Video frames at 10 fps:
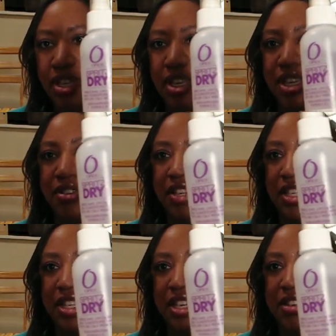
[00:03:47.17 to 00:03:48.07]
Here it
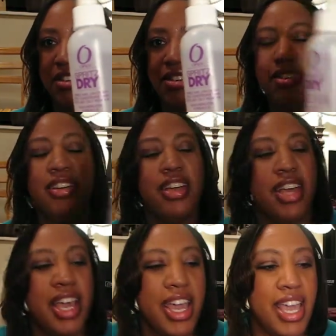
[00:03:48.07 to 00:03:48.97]
is here.
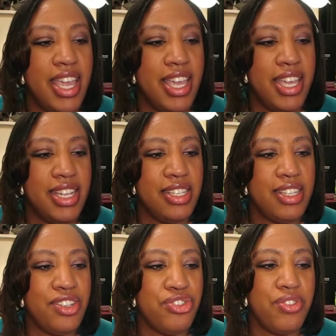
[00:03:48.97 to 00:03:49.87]
And it
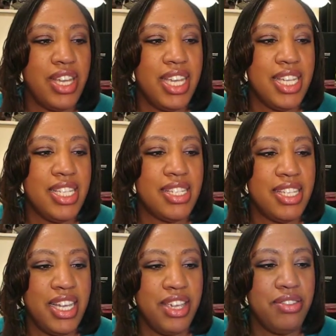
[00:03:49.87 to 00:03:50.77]
says dries
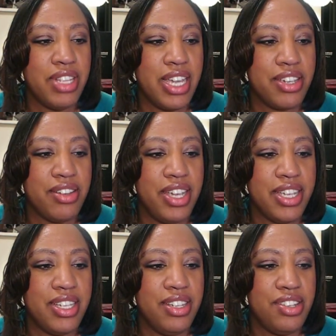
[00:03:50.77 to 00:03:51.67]
nail lacquer and
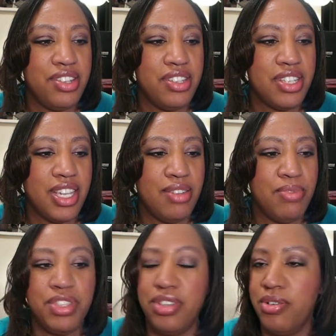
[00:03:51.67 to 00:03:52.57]
conditions skin
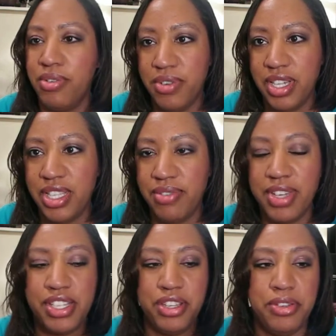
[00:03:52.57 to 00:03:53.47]
with no oily
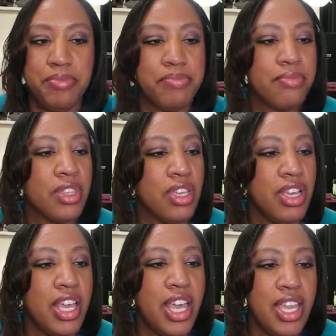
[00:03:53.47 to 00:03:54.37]
residue.
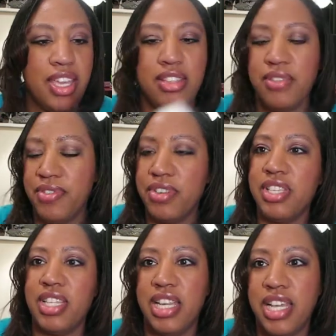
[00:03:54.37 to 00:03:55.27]
And the first
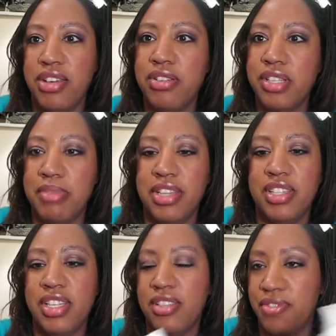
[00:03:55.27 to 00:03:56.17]
thing that I noticed about
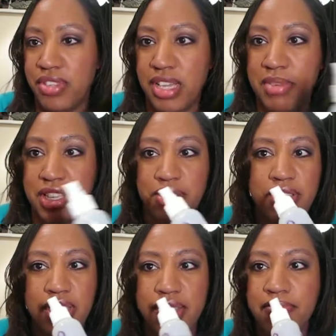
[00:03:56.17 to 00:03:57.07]
this the first time I
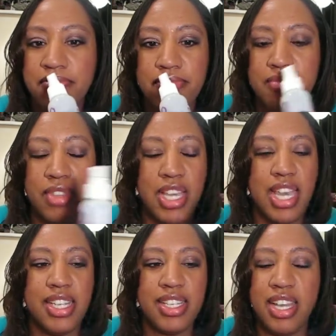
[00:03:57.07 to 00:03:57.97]
used it, it
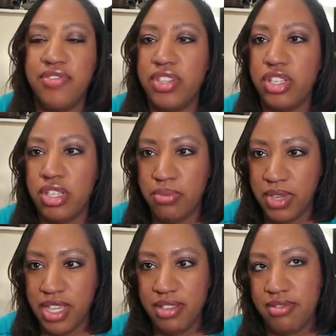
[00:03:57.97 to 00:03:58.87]
has kind of a
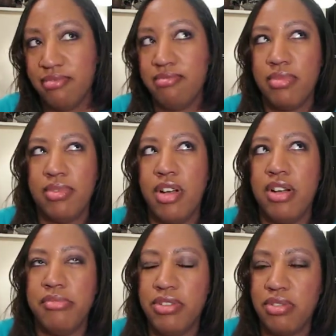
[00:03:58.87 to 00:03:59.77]
sweet,
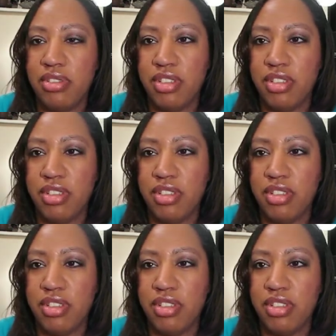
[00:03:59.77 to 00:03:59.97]
almost